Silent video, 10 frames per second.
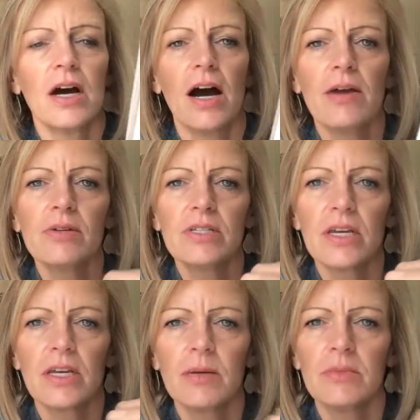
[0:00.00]
I would
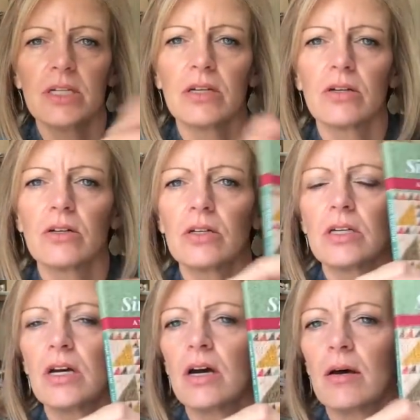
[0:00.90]
say Kim Diehl,
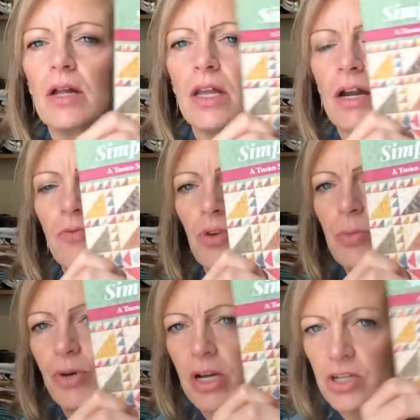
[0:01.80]
uh, a lot of
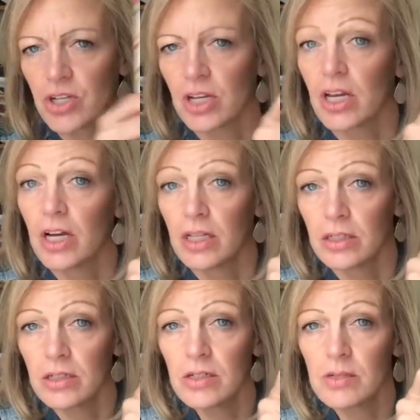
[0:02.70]
reproduction
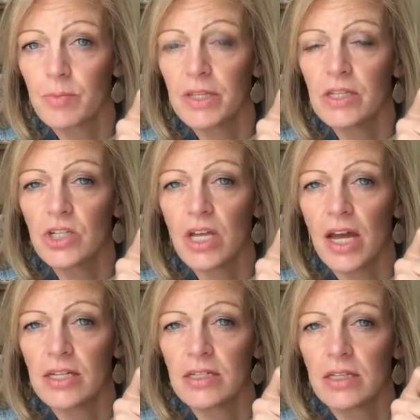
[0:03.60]
colors, but then she
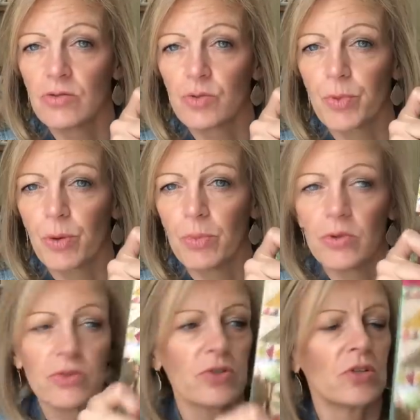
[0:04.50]
adds in those
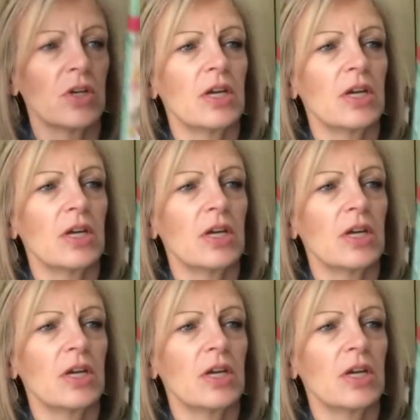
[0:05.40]
purples